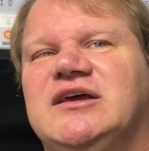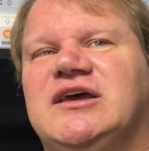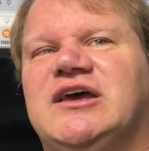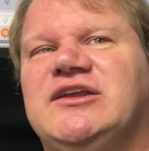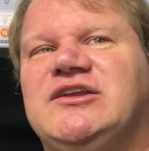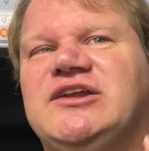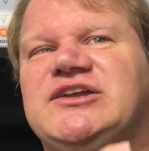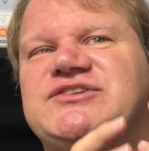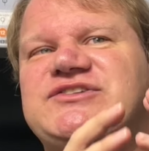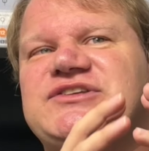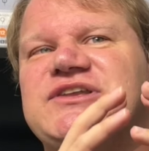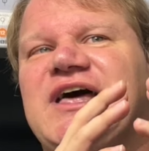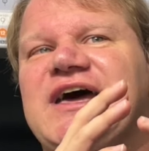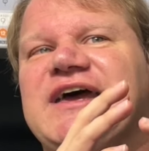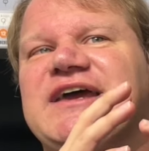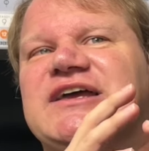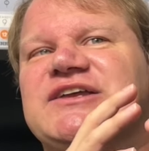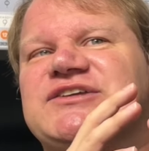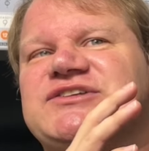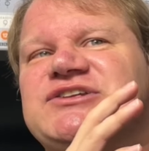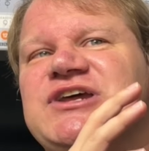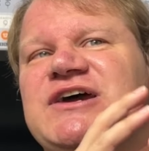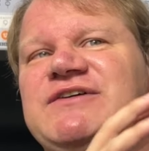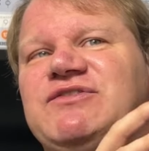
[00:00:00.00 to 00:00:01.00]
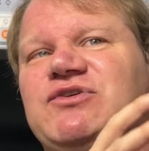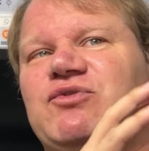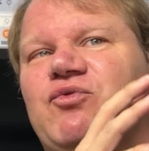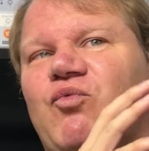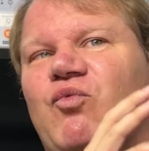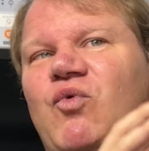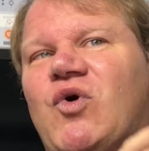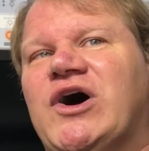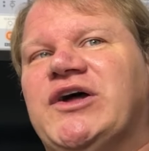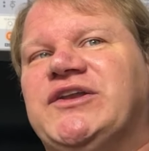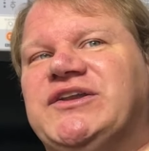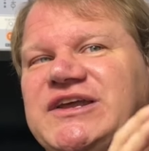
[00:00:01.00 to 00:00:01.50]
And it's like, it's never
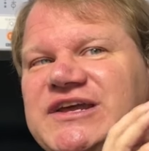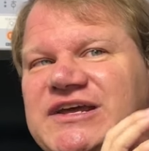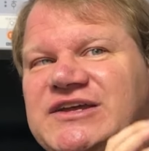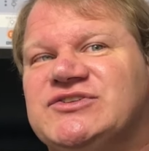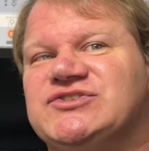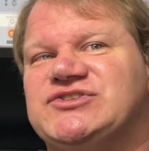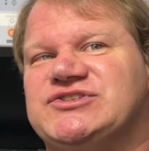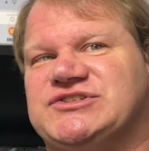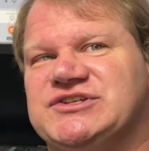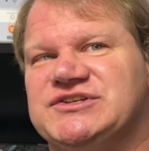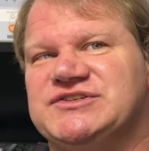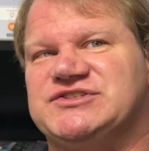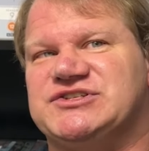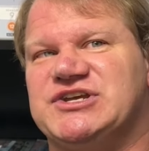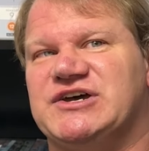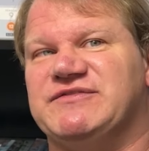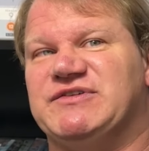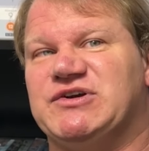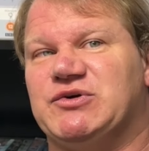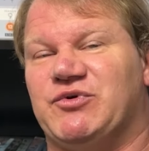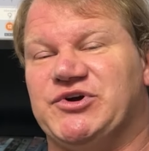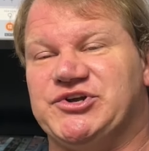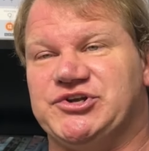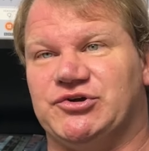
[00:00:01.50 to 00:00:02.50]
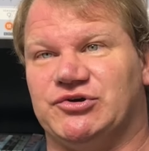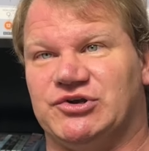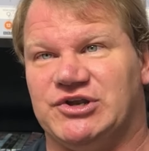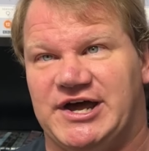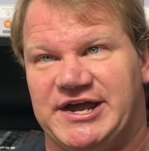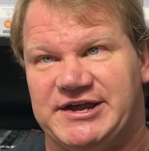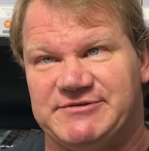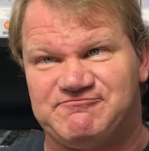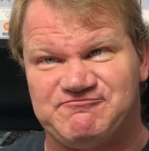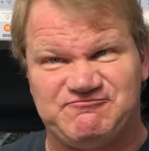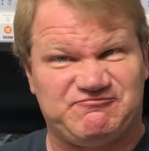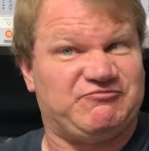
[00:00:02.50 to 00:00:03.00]
one instance of it where you're
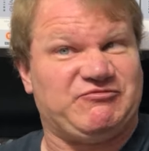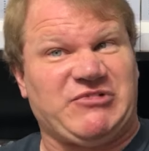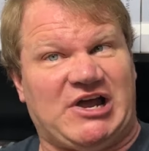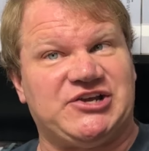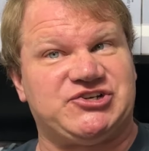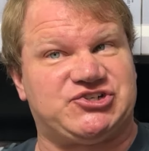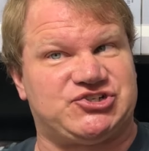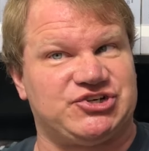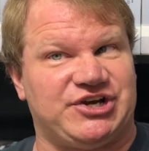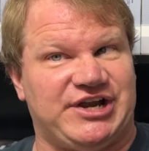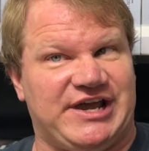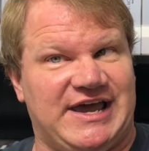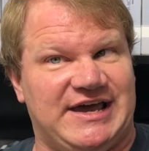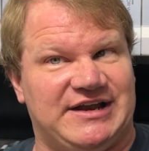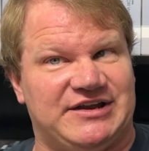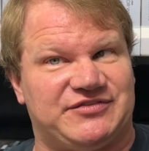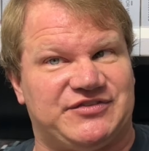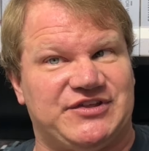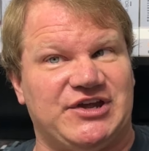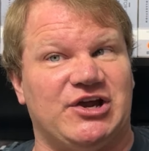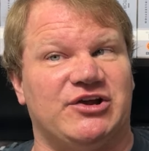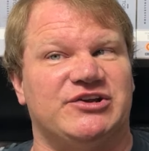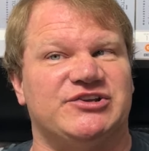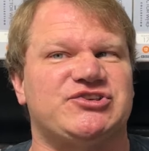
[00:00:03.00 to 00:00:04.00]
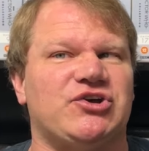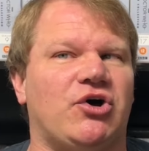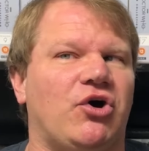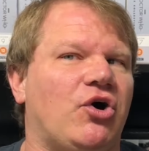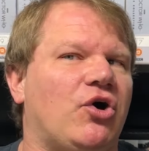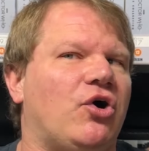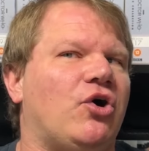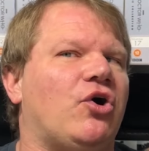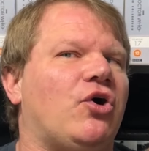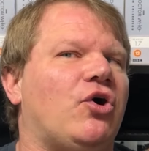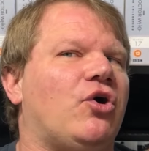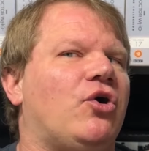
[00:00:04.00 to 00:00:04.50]
like, I should have had it there. It's
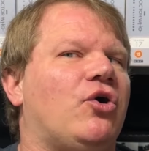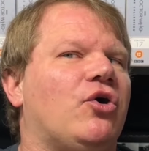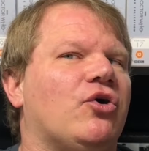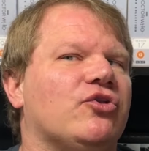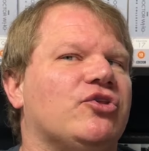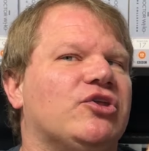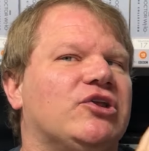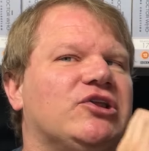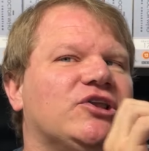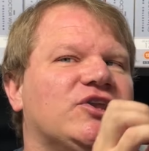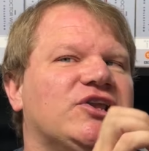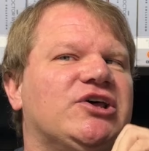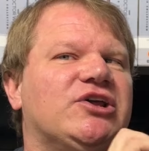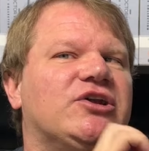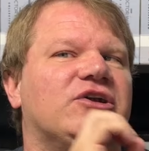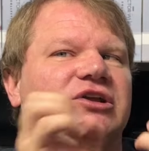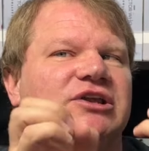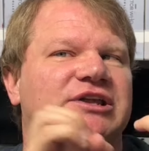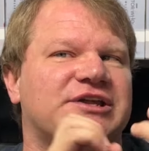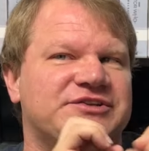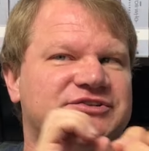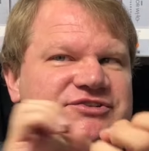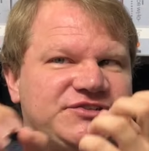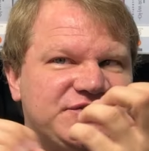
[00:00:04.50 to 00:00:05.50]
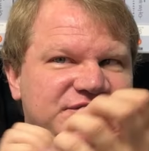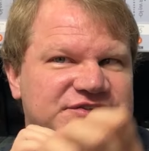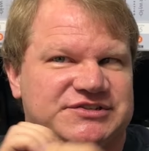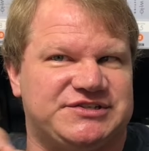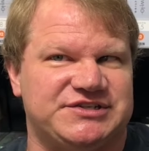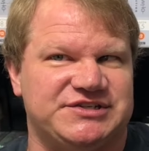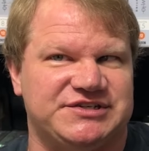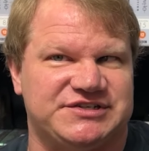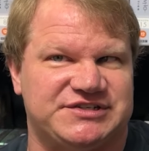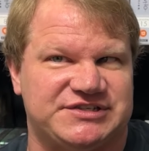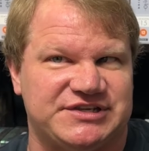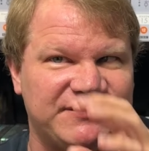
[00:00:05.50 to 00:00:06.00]
all the little
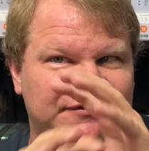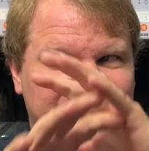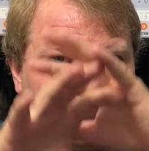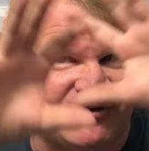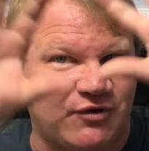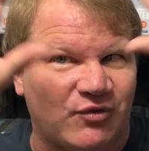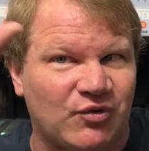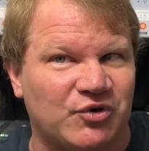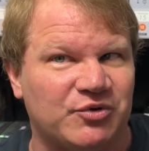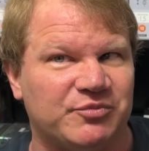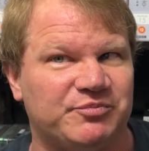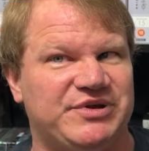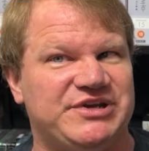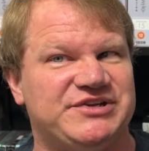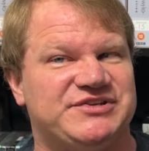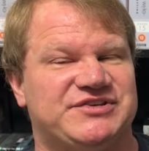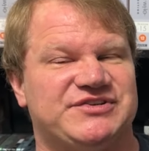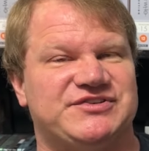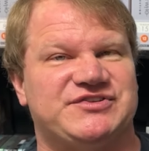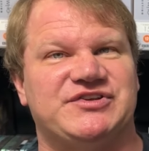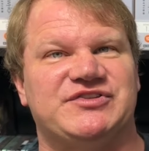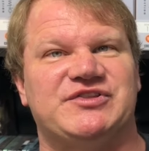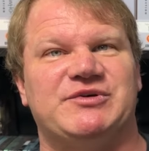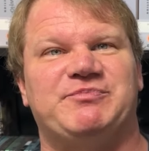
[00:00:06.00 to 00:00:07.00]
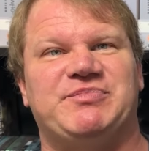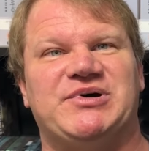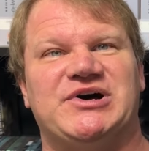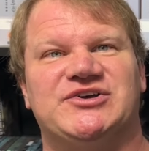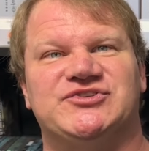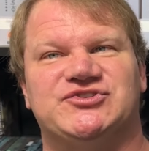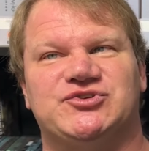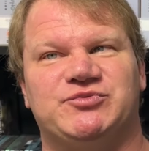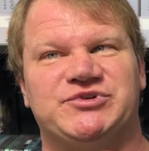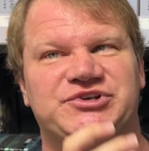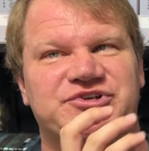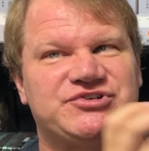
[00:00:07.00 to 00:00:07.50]
instances that form pieces of the
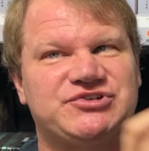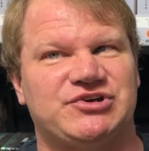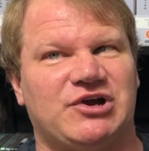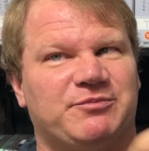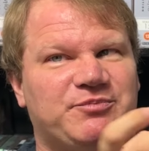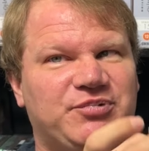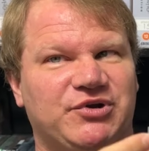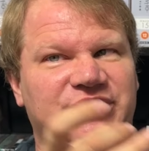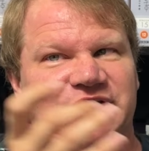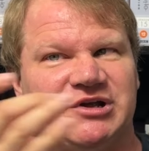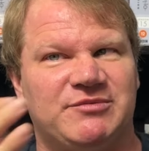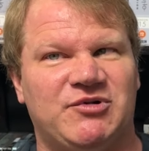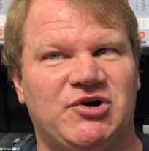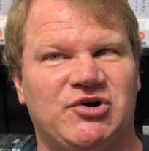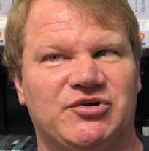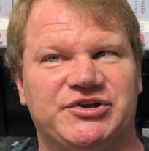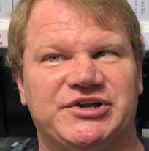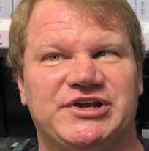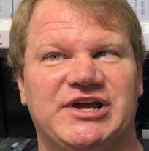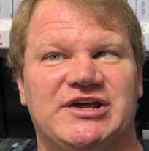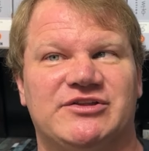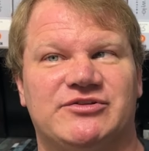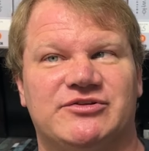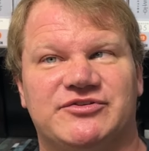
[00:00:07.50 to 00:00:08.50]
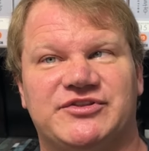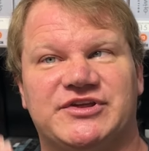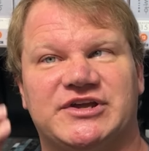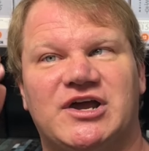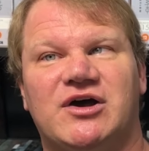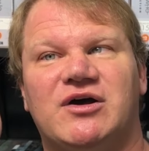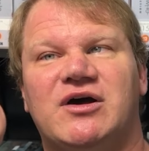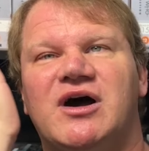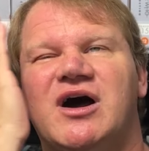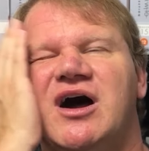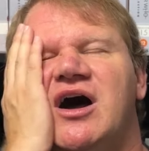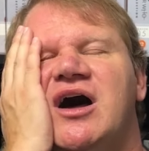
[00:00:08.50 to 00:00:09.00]
puzzle when you start putting them all together that
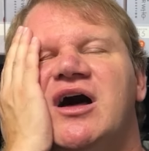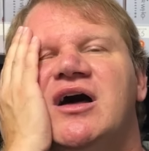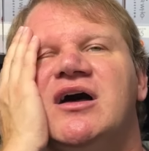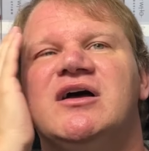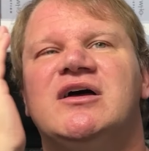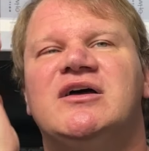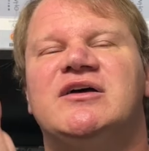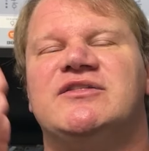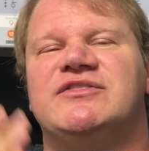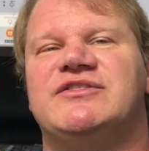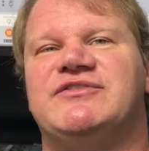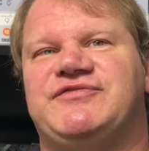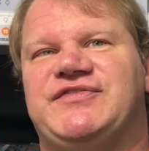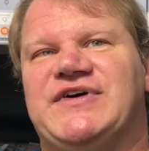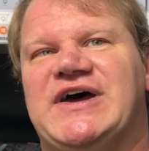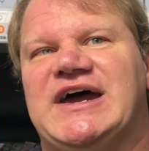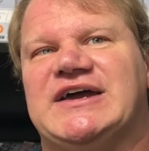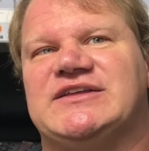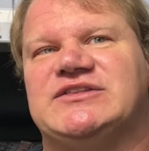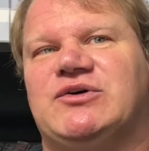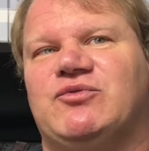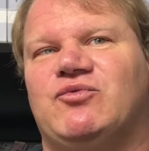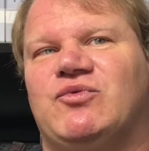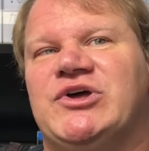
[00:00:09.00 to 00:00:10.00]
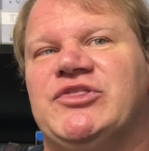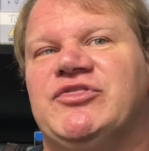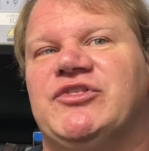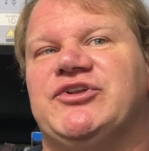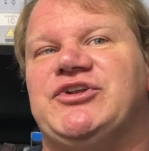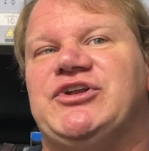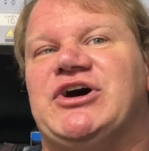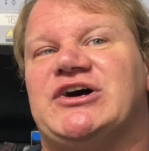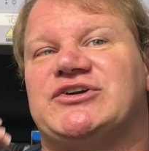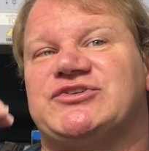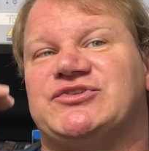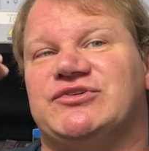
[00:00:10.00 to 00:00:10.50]
go. The fact that when
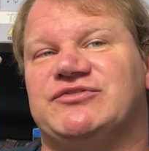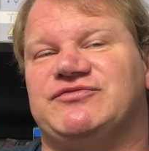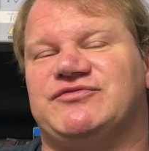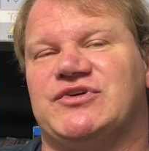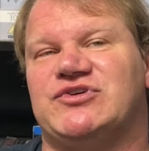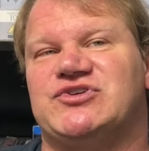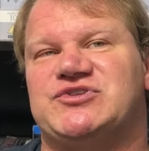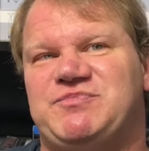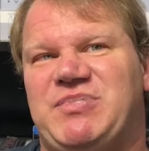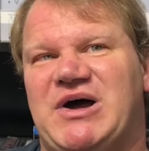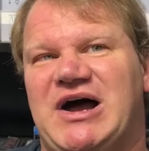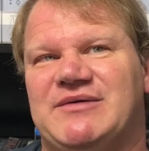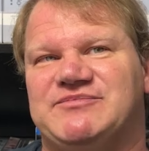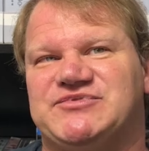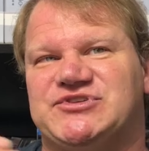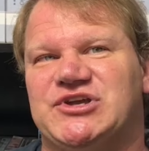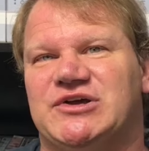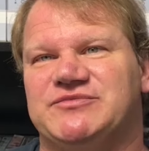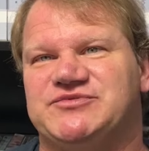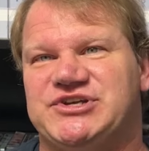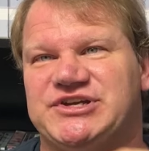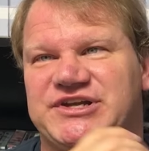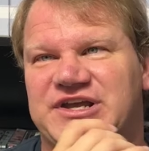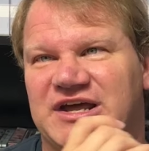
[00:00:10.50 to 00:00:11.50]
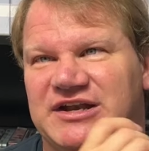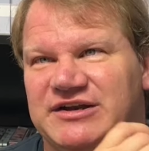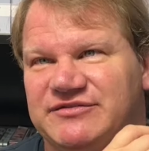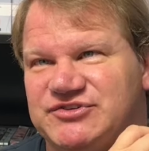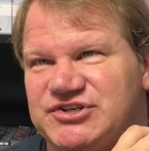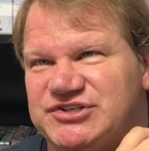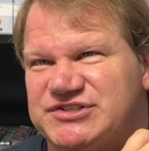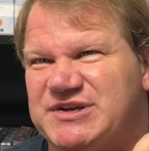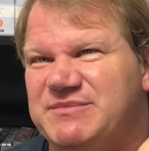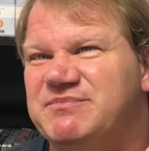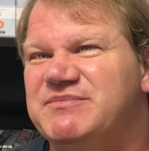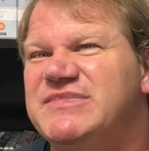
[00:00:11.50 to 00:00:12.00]
the doctor first pops up, she kind of
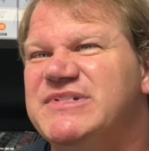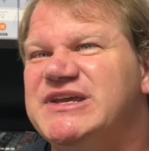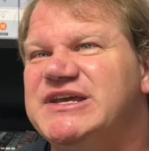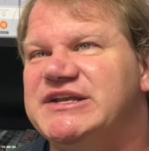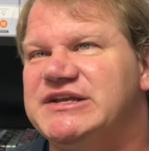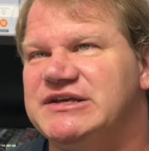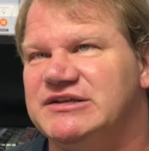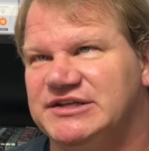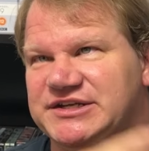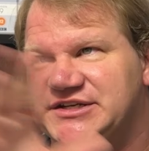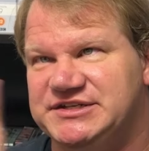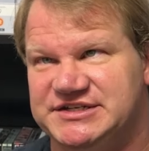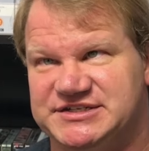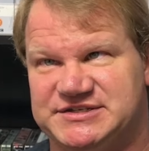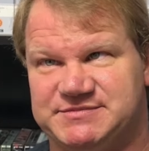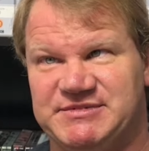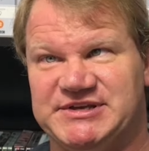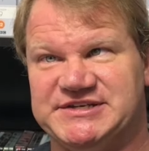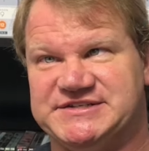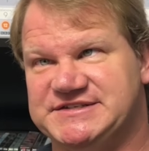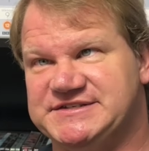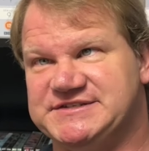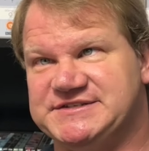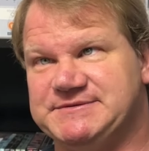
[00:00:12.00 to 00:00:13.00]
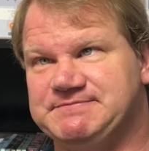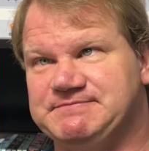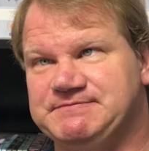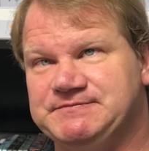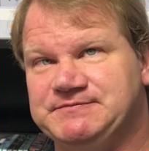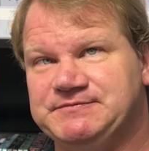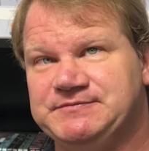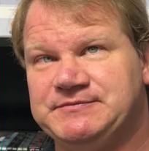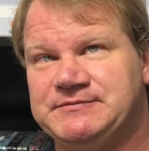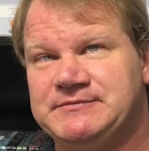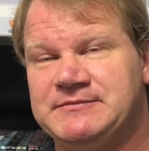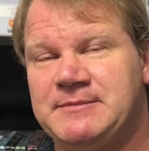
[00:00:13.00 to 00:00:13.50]
just immediately dismisses him.
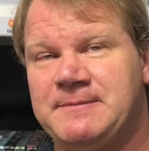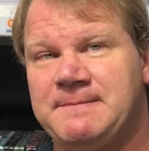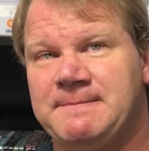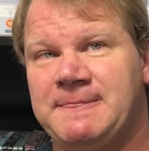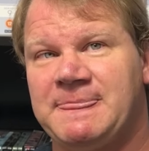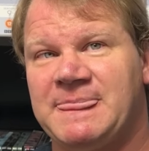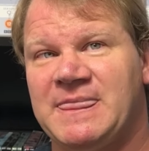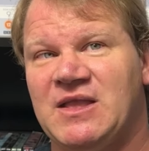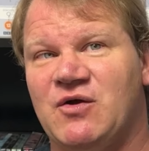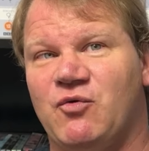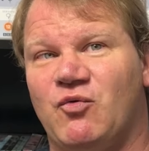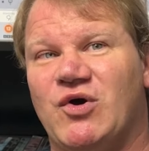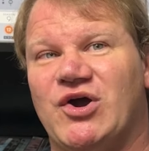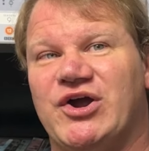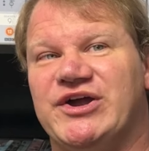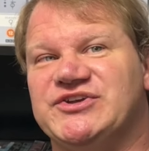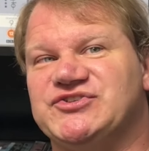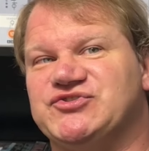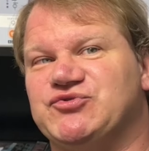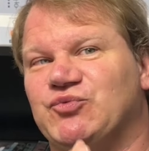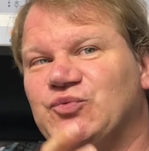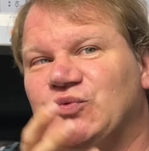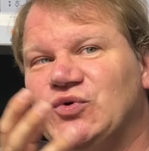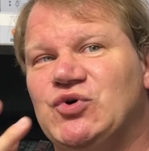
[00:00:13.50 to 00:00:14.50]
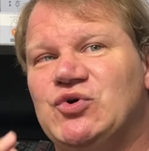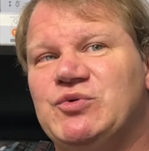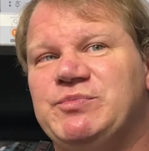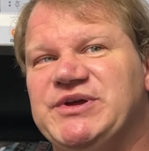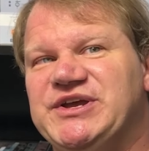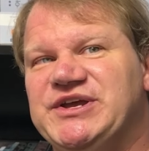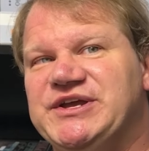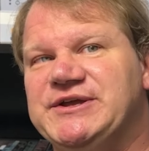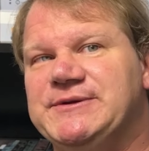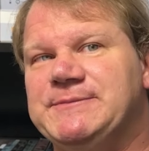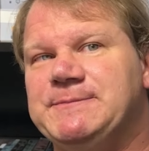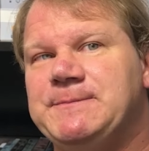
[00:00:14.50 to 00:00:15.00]
Whereas
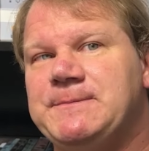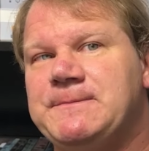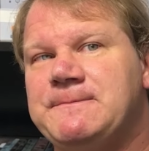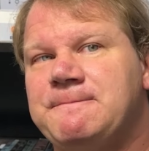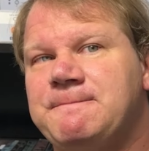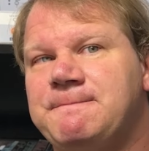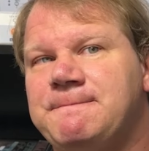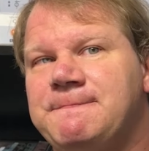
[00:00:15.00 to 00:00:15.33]
Ruby,